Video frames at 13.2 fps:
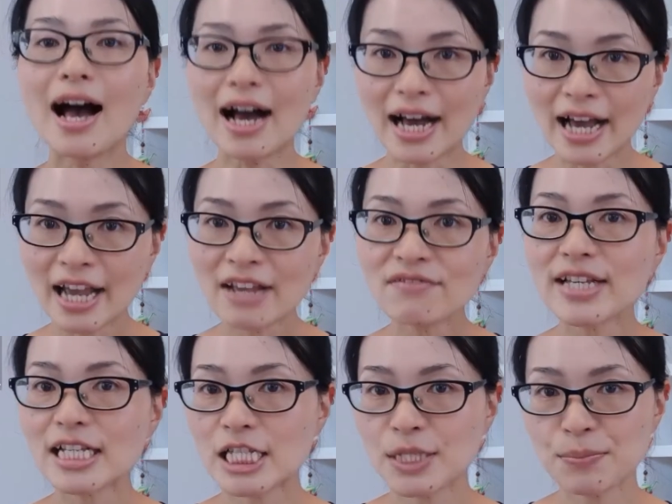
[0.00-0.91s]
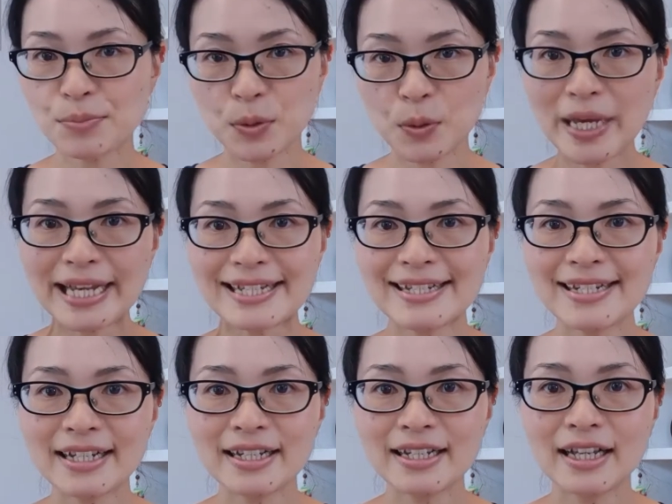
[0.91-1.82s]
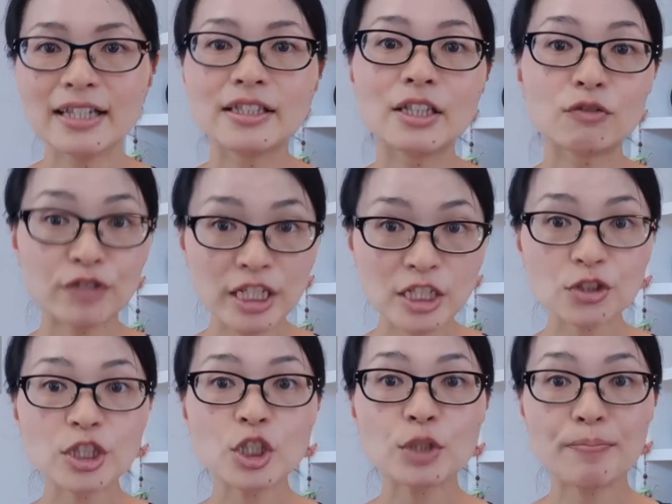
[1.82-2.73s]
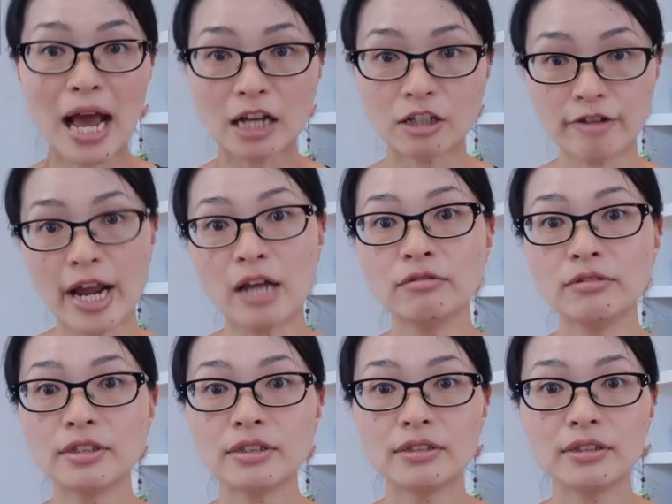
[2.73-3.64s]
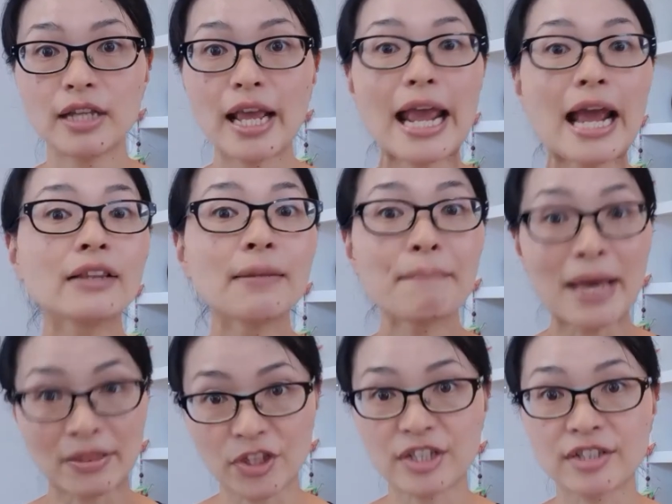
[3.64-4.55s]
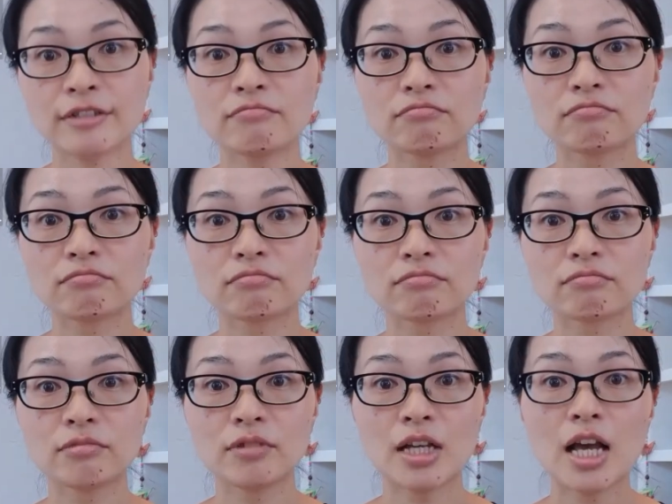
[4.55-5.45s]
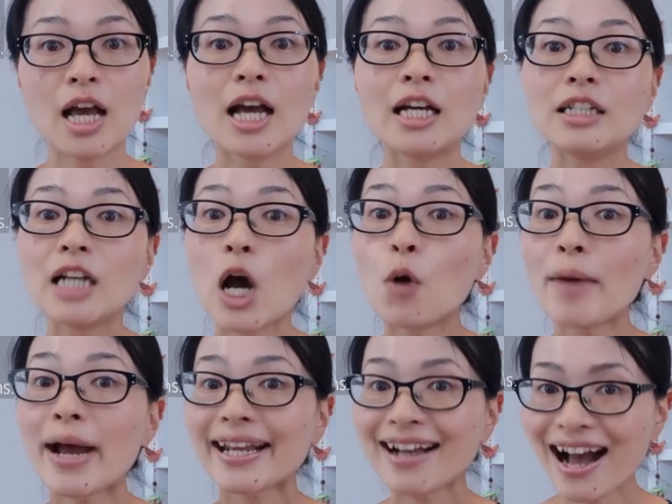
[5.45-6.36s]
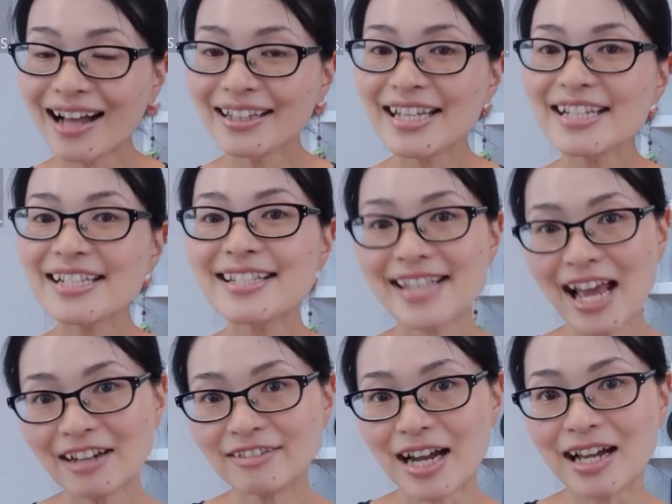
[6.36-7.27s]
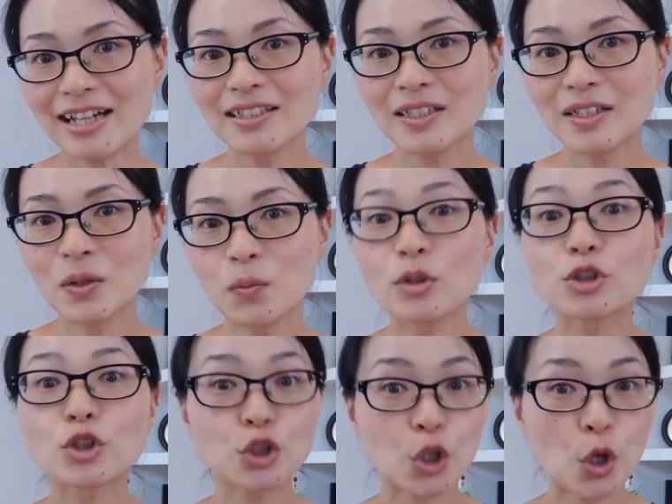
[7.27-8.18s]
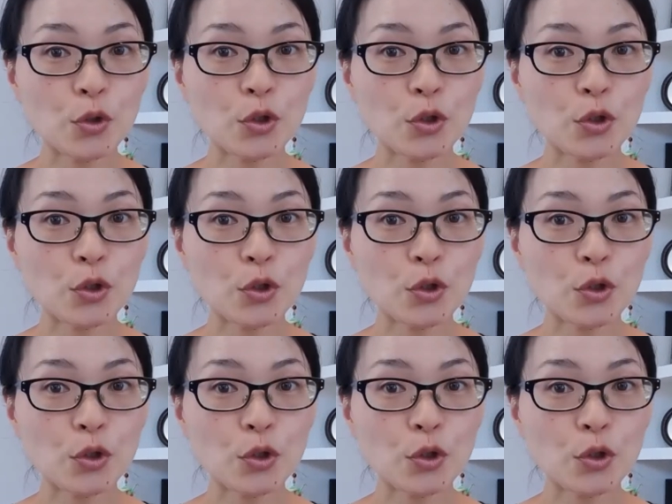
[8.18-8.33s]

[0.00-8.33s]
I've explained the research background and the method. Now my colleague Sarah will show